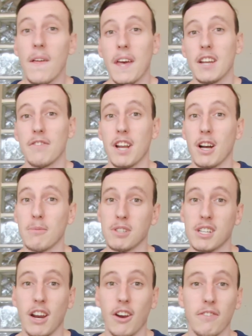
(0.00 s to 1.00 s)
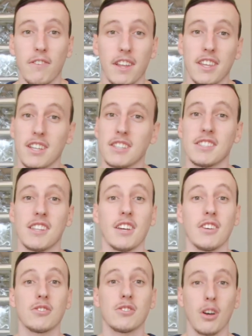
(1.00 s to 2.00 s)
and if it helped you clarify things.
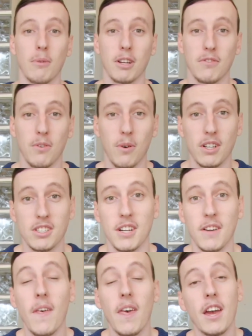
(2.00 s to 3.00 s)
Thank you so much for watching.